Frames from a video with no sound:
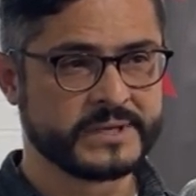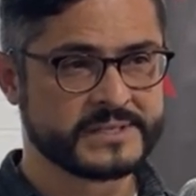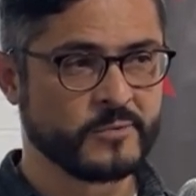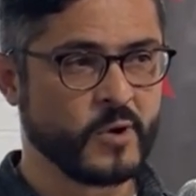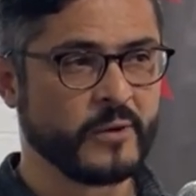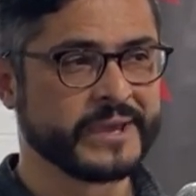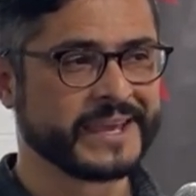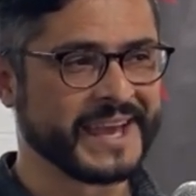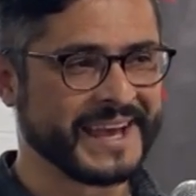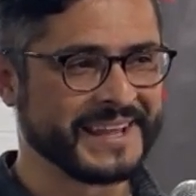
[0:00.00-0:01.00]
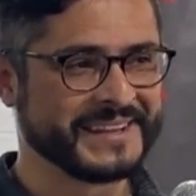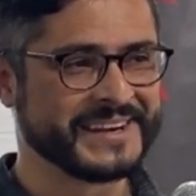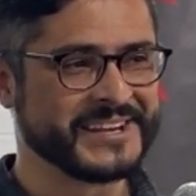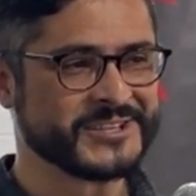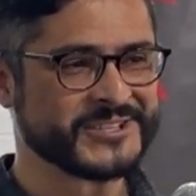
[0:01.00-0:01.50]
The reason why we
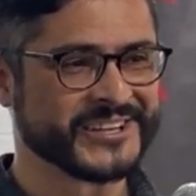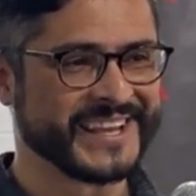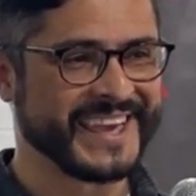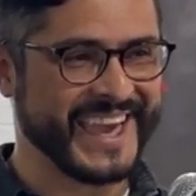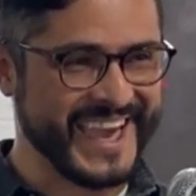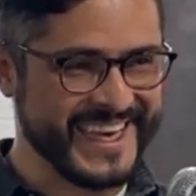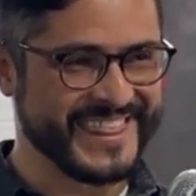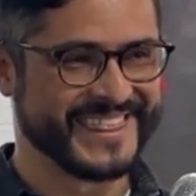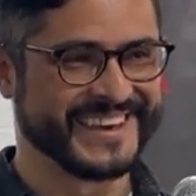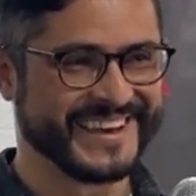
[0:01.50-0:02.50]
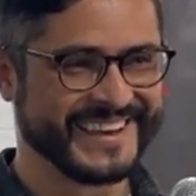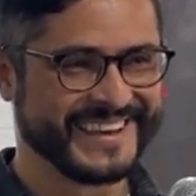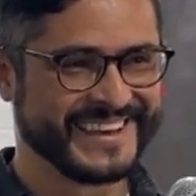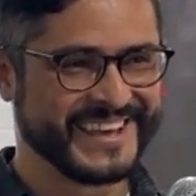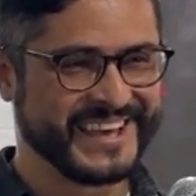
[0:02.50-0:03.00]
gather here together
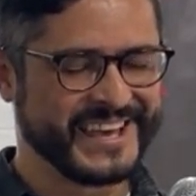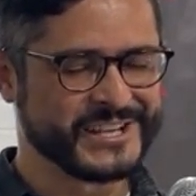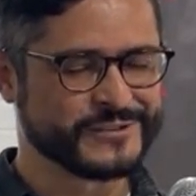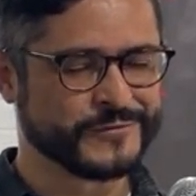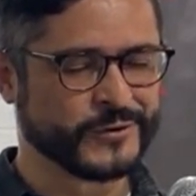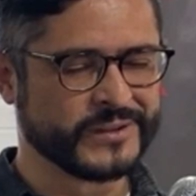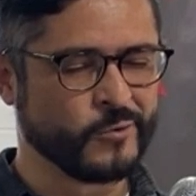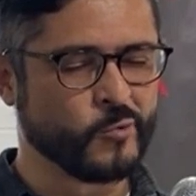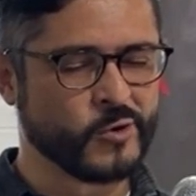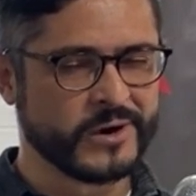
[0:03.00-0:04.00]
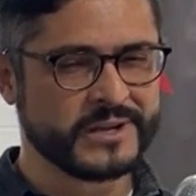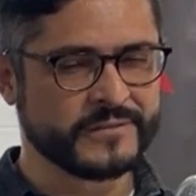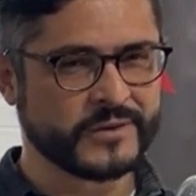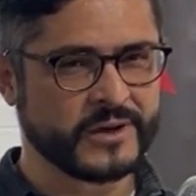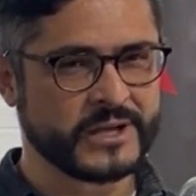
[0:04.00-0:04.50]
is for the
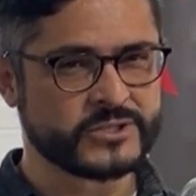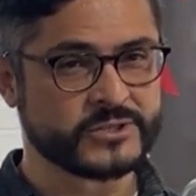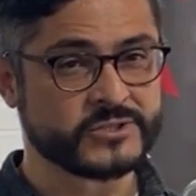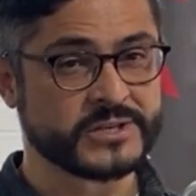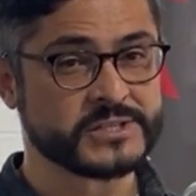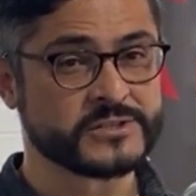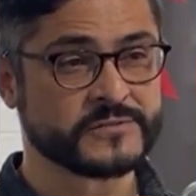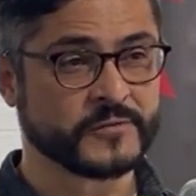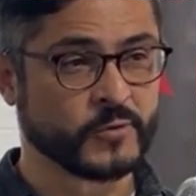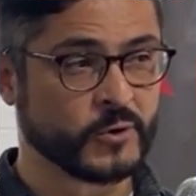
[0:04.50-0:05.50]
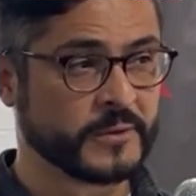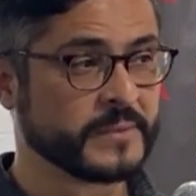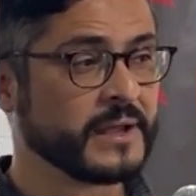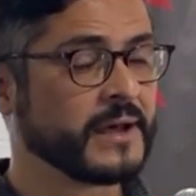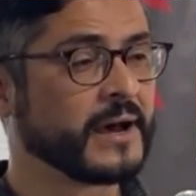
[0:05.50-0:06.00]
Word of God to
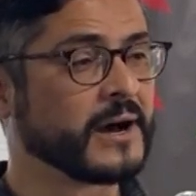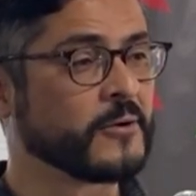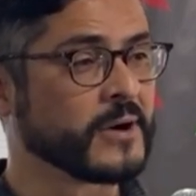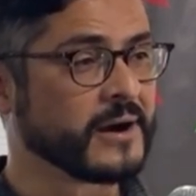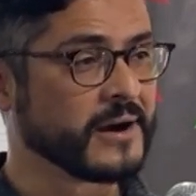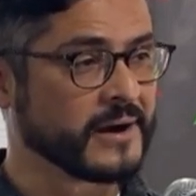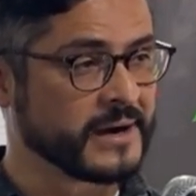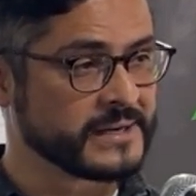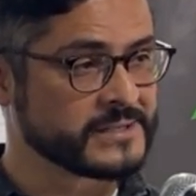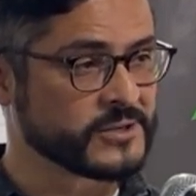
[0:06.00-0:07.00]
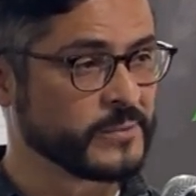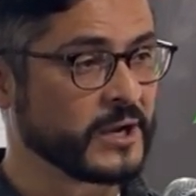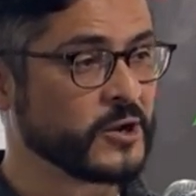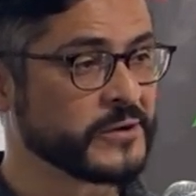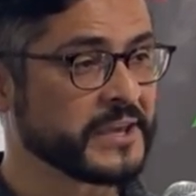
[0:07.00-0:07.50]
transform our heart. So
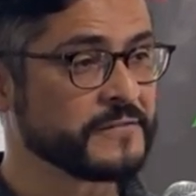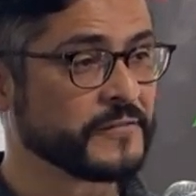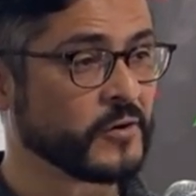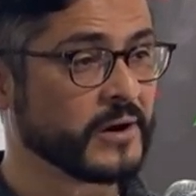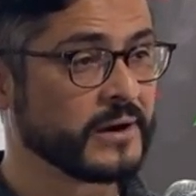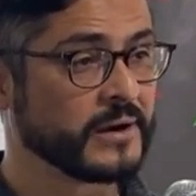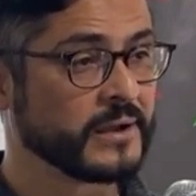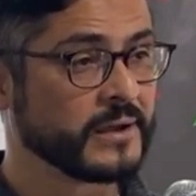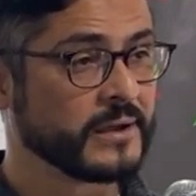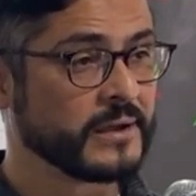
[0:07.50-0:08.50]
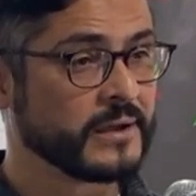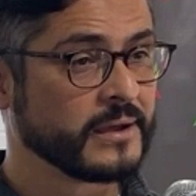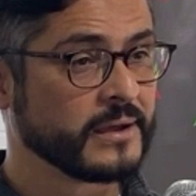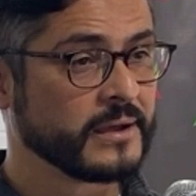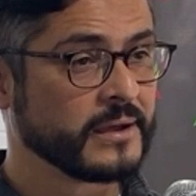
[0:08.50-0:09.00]
we're looking for
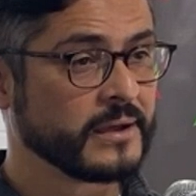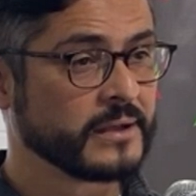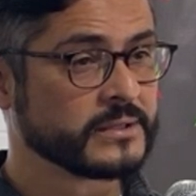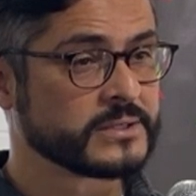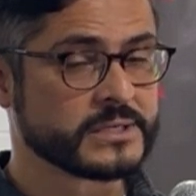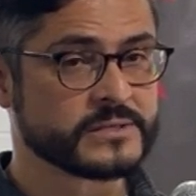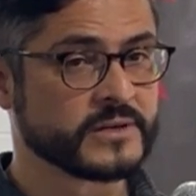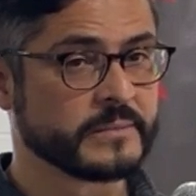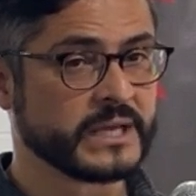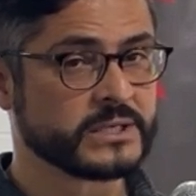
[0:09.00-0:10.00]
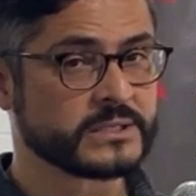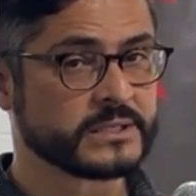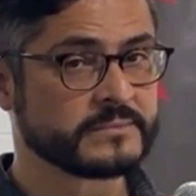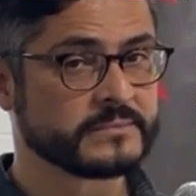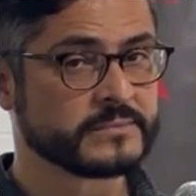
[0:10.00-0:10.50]

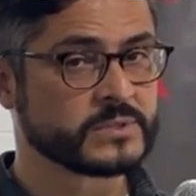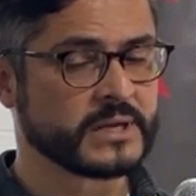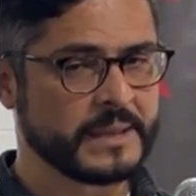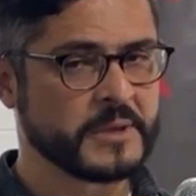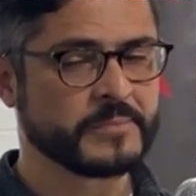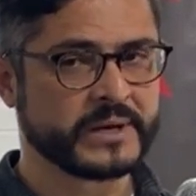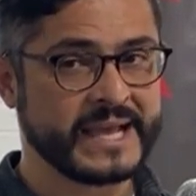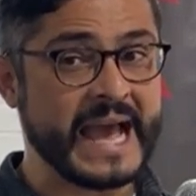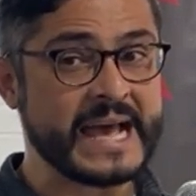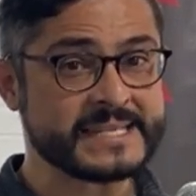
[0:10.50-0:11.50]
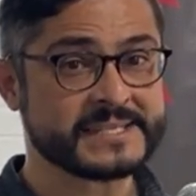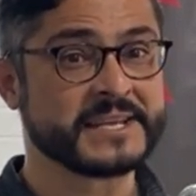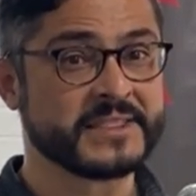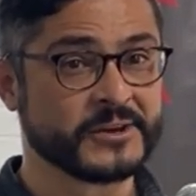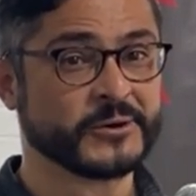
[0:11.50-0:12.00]
transformation. So let me pray,
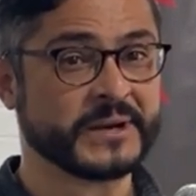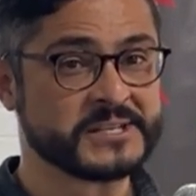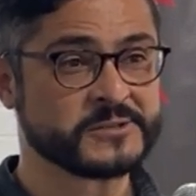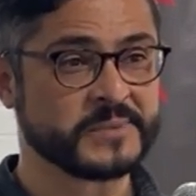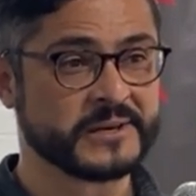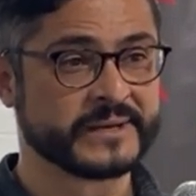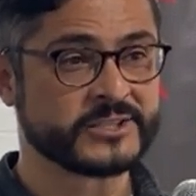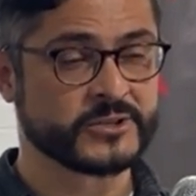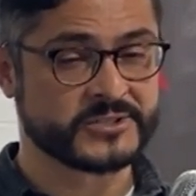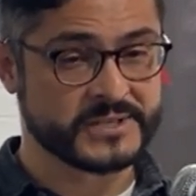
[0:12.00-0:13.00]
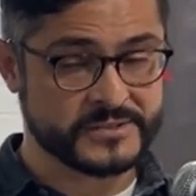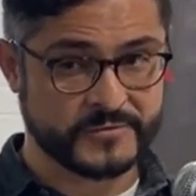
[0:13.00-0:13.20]
asking the Holy Spirit to